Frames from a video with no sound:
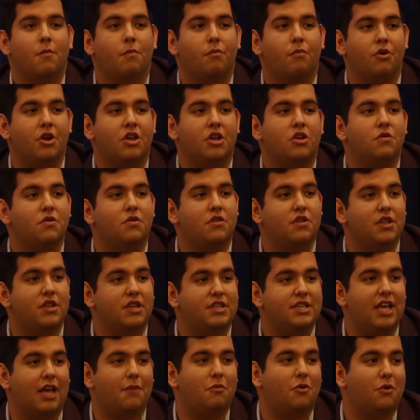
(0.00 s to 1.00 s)
Bring youth to the
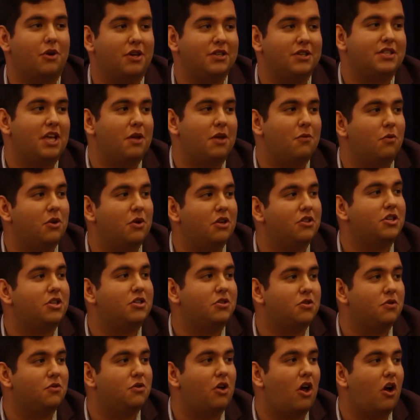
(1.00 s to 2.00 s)
table because they really
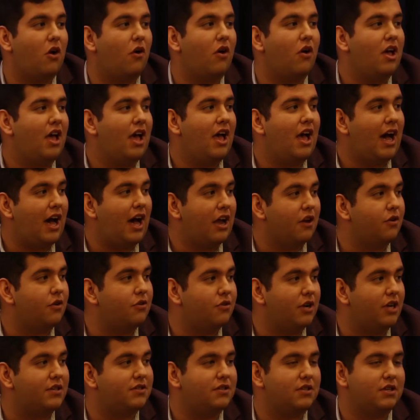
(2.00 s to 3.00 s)
do know how to
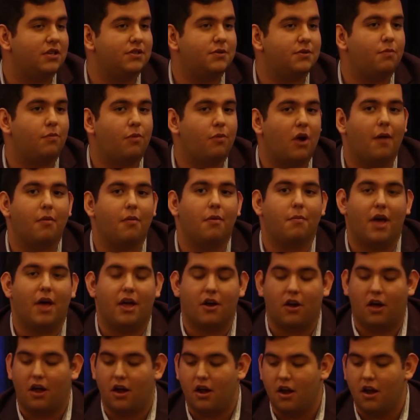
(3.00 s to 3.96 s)
address this problem head on.